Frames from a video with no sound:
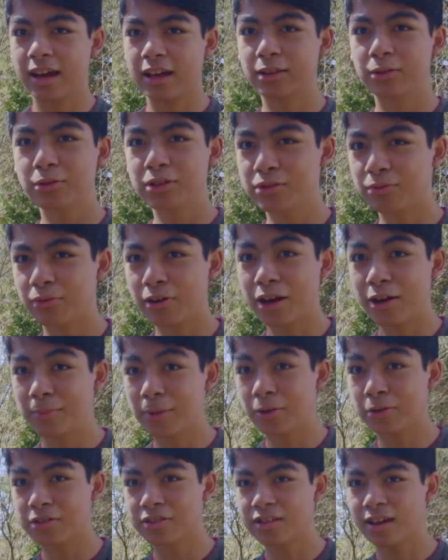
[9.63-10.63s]
and the reason why I'm
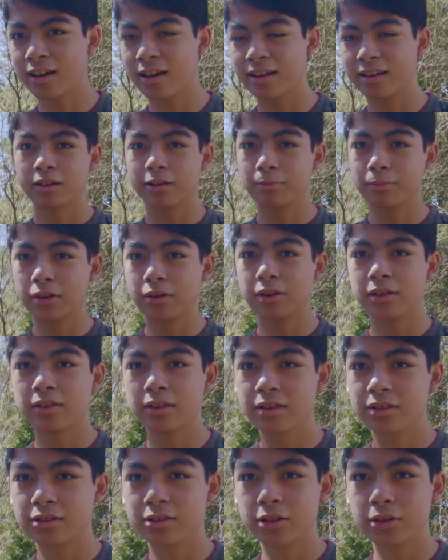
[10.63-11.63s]
outside comparing
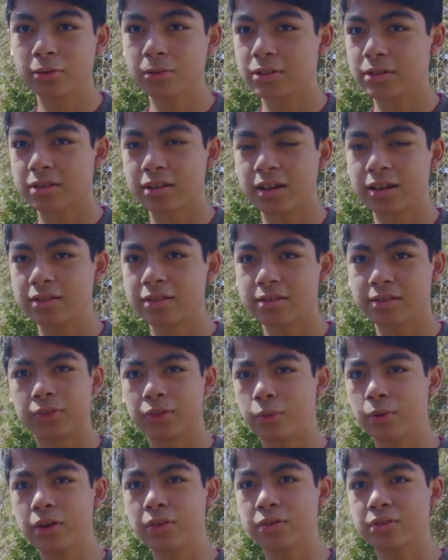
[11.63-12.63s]
these two is because
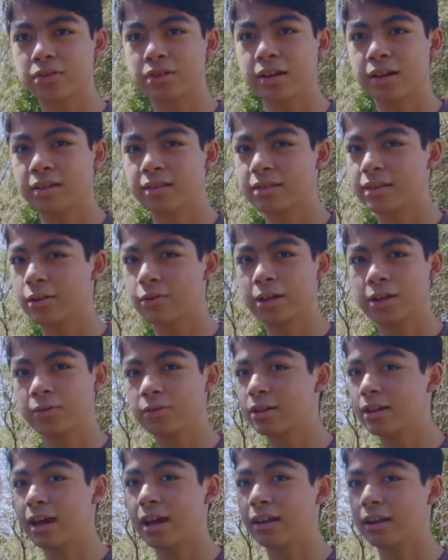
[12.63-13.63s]
the weather's nice out here
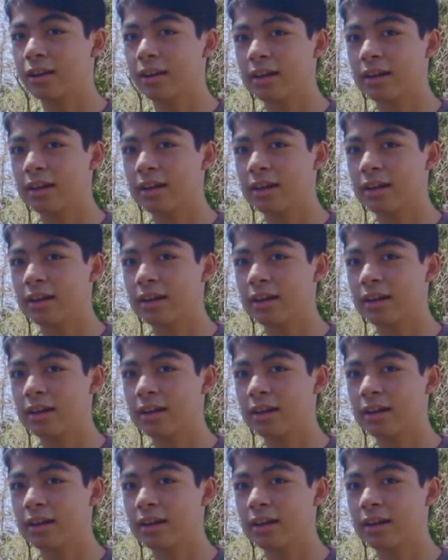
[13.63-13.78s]
in Canada.